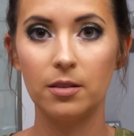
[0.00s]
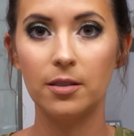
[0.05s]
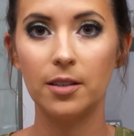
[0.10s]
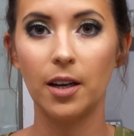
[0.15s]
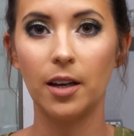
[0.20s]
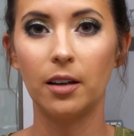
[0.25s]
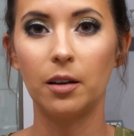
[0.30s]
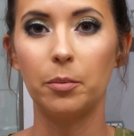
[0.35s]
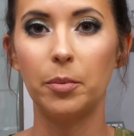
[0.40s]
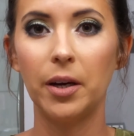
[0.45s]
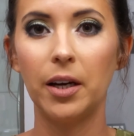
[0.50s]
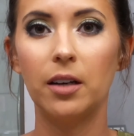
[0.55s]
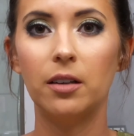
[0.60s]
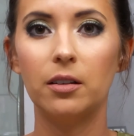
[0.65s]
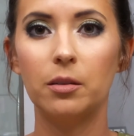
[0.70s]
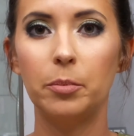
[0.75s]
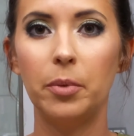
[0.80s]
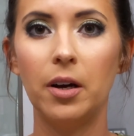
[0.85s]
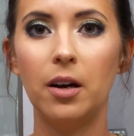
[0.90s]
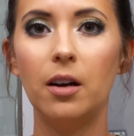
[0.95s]
Take a
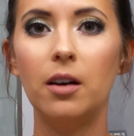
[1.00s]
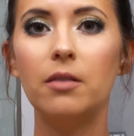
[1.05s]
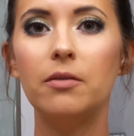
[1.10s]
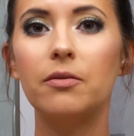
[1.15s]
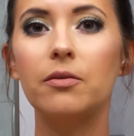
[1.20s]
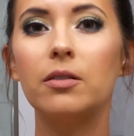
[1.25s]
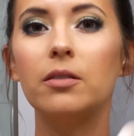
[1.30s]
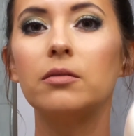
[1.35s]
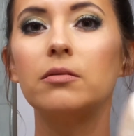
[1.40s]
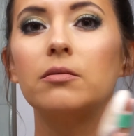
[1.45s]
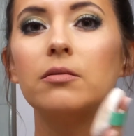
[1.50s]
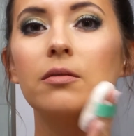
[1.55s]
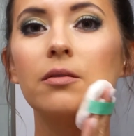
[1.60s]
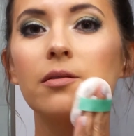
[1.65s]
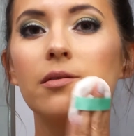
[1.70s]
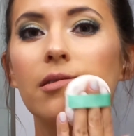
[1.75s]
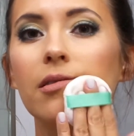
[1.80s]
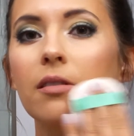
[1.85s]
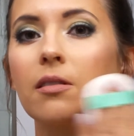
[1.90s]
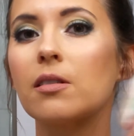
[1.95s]
powder puff
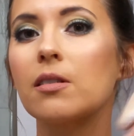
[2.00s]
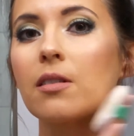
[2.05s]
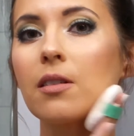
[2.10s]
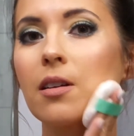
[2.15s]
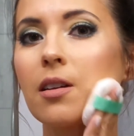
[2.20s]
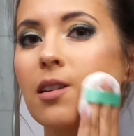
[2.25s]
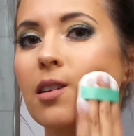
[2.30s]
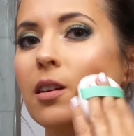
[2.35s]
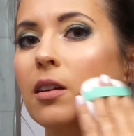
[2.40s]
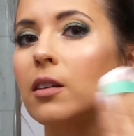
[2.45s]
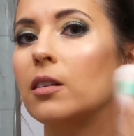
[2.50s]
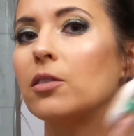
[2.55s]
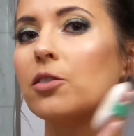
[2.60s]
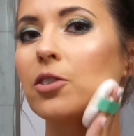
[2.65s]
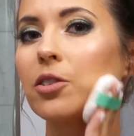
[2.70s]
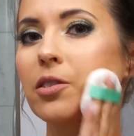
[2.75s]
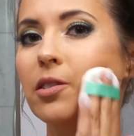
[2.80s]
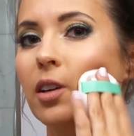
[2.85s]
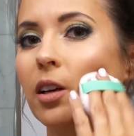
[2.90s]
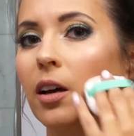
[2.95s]
and
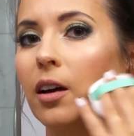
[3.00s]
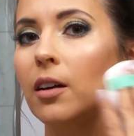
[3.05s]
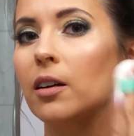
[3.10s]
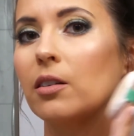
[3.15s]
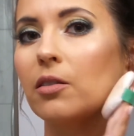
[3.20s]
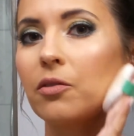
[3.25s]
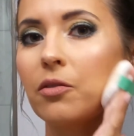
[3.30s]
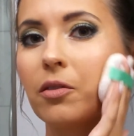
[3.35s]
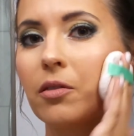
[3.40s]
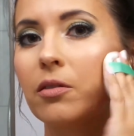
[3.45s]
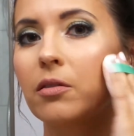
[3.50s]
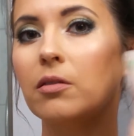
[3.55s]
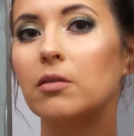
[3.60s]
just kind of